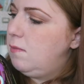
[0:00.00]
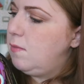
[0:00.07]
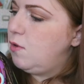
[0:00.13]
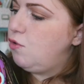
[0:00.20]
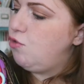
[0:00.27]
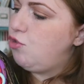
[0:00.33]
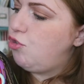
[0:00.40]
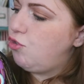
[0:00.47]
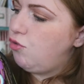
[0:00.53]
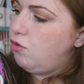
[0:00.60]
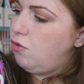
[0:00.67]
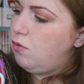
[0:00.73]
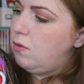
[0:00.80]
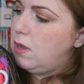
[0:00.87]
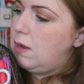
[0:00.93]
I'm going to show
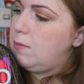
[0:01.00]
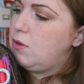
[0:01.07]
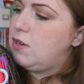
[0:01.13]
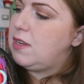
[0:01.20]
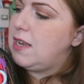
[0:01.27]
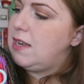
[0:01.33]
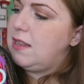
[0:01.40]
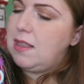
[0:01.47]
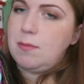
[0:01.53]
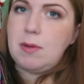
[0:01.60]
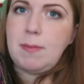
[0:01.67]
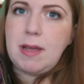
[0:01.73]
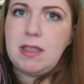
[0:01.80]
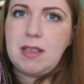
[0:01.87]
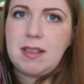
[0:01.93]
you. I'm going to tidy them
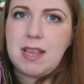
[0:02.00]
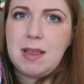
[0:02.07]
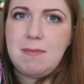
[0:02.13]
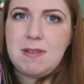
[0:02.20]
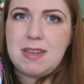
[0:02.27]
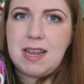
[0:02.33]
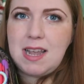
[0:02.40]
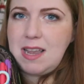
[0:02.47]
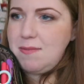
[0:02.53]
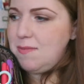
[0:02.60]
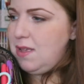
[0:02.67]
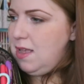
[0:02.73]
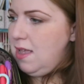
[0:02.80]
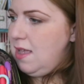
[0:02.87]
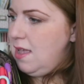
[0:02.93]
up at the same
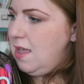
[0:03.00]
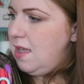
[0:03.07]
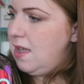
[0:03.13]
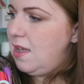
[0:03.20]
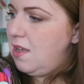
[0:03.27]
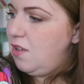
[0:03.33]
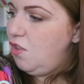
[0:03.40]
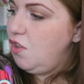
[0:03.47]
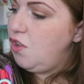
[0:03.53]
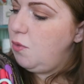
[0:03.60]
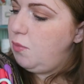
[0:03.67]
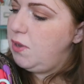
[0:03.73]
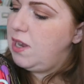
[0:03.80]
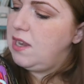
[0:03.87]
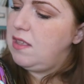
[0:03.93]
time. You
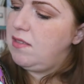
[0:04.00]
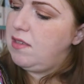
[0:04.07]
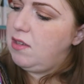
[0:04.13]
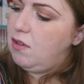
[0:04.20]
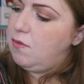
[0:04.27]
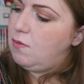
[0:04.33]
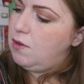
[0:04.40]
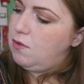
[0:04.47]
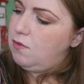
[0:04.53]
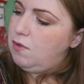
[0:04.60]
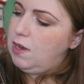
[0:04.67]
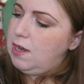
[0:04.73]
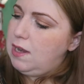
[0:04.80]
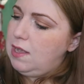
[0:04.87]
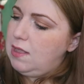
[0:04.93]
could put anything you want
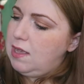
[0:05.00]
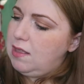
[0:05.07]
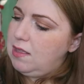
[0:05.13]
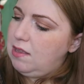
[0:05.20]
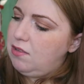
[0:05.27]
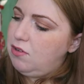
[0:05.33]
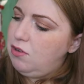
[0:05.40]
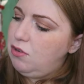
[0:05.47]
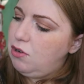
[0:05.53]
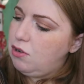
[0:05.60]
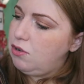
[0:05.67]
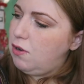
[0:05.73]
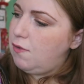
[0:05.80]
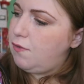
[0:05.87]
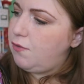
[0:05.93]
really there. There's a
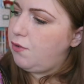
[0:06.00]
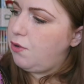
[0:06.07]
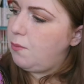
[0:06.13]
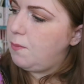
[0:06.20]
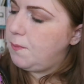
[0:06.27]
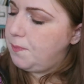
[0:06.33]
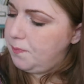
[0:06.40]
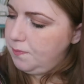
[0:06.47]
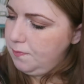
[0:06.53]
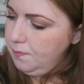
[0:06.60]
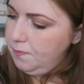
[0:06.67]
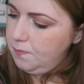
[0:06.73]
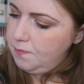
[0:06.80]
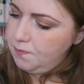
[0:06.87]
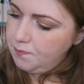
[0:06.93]
lot of room
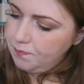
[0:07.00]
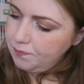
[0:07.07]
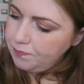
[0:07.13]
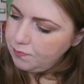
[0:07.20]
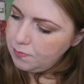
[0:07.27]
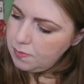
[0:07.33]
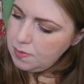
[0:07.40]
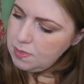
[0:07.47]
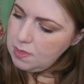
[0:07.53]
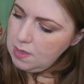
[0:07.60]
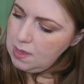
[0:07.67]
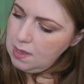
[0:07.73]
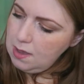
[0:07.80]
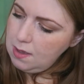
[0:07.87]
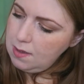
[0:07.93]

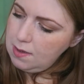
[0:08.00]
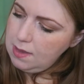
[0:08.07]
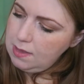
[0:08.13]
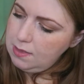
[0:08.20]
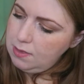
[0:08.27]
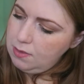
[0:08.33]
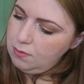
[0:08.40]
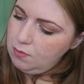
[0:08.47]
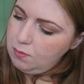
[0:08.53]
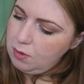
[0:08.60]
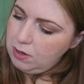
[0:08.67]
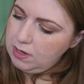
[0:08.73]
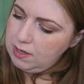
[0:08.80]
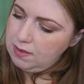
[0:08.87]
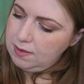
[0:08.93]
in those
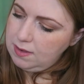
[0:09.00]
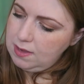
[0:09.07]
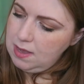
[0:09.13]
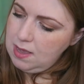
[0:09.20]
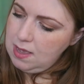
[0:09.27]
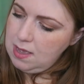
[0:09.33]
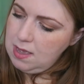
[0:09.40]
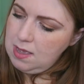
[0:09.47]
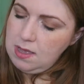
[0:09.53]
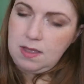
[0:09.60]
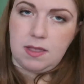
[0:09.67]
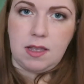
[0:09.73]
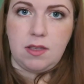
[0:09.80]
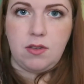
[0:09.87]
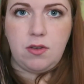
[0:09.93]
pockets.
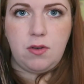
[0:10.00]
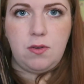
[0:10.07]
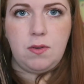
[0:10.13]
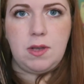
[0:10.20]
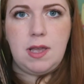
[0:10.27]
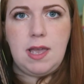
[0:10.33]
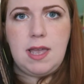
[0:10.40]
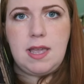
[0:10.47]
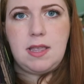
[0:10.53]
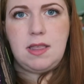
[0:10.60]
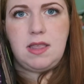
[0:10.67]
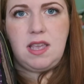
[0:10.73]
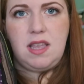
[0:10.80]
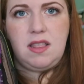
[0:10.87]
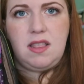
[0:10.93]
There you go.
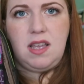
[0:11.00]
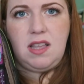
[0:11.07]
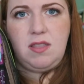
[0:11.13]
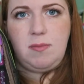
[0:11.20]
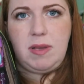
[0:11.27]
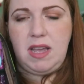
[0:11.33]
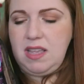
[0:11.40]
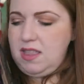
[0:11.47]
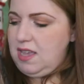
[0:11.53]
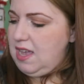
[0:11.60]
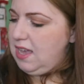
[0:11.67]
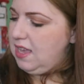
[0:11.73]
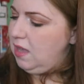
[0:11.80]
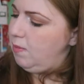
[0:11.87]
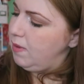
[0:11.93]
And then at the back there,
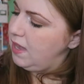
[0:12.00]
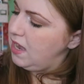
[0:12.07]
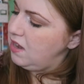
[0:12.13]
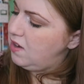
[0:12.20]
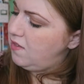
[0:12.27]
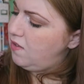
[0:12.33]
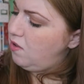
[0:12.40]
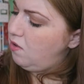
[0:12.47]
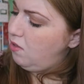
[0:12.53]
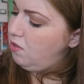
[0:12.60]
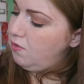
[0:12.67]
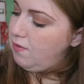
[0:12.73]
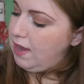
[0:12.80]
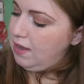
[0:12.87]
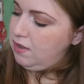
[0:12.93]
I keep kind of all
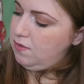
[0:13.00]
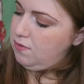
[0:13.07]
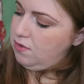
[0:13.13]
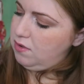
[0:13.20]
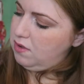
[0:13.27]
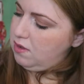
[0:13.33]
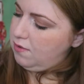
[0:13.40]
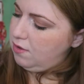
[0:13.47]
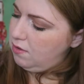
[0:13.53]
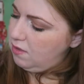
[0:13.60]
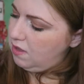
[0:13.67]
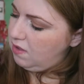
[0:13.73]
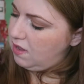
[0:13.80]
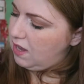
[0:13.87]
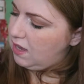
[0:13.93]
the rest of the stuff. So
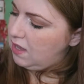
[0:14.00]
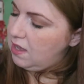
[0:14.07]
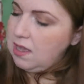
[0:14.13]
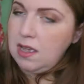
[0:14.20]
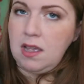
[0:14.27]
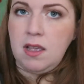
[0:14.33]
there's like